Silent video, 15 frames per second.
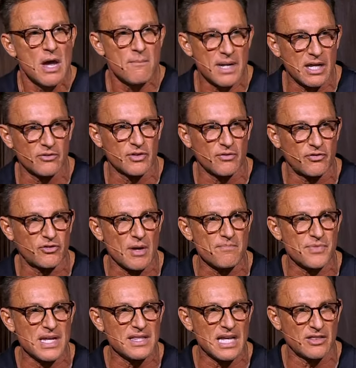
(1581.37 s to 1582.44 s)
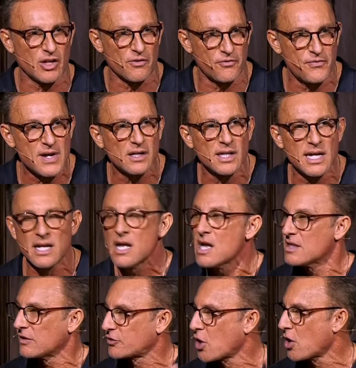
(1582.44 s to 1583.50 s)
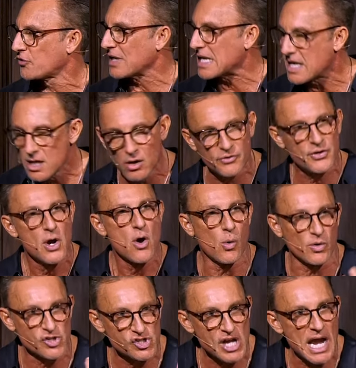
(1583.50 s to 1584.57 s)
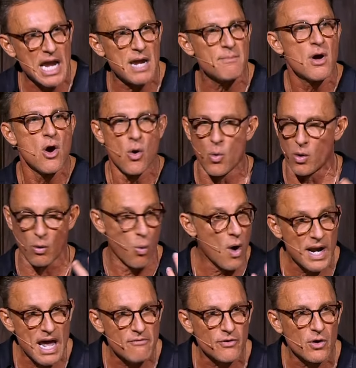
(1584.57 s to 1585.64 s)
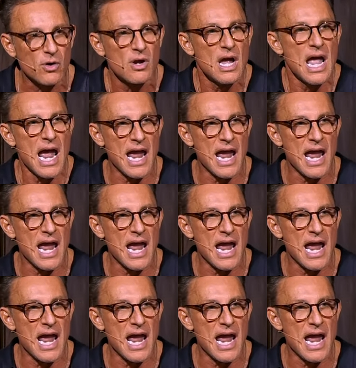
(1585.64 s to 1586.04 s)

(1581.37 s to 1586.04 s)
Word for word: because of something that they're feeling that's causing guilt or shame or whatever.